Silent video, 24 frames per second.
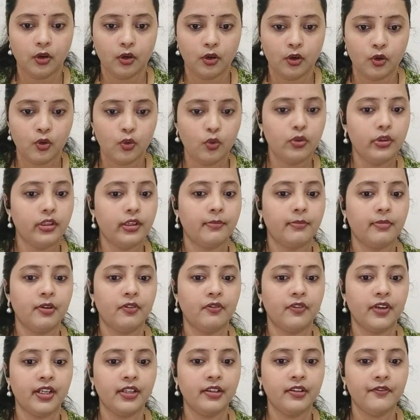row number
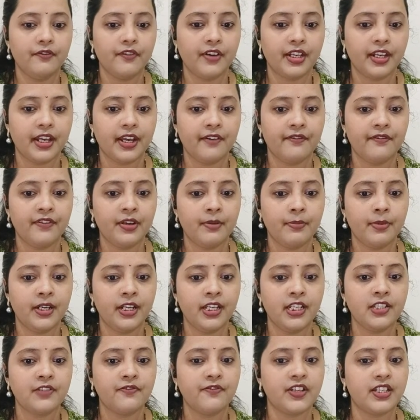1 where
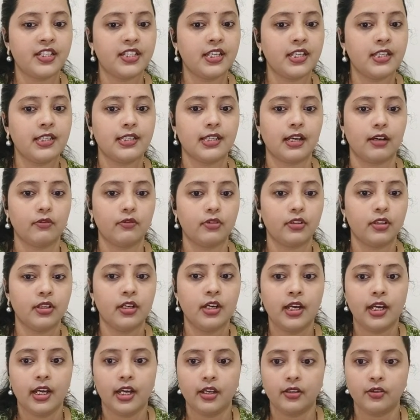everybody is facing south
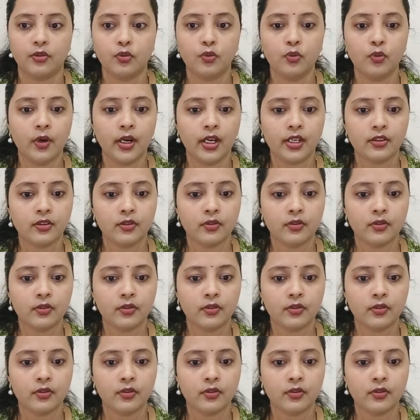and who are